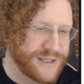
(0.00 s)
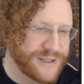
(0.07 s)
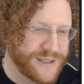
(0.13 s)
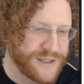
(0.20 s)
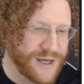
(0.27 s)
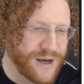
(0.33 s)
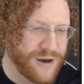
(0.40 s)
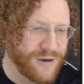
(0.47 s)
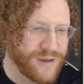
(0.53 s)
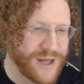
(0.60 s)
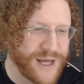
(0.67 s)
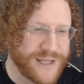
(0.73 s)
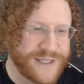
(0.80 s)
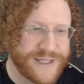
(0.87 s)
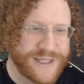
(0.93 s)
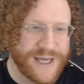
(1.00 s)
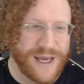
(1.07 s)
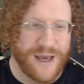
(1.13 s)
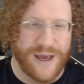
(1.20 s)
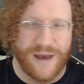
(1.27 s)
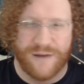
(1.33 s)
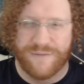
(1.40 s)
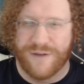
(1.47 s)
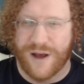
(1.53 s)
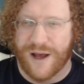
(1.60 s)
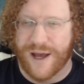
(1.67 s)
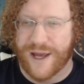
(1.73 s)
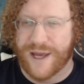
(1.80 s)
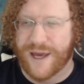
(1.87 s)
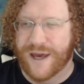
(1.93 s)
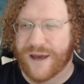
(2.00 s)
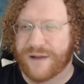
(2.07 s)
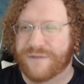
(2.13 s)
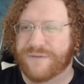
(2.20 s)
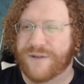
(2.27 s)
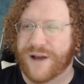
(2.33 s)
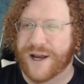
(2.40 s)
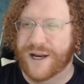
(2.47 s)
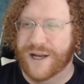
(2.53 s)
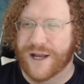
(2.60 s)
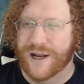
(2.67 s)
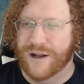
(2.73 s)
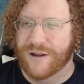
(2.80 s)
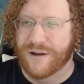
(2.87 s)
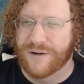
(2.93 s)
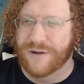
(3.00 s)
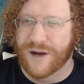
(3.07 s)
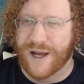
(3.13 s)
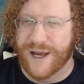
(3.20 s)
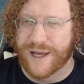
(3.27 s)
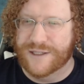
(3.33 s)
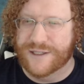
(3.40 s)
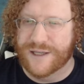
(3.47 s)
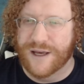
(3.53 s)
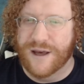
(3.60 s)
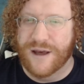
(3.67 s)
So let's see if I can find it. All right.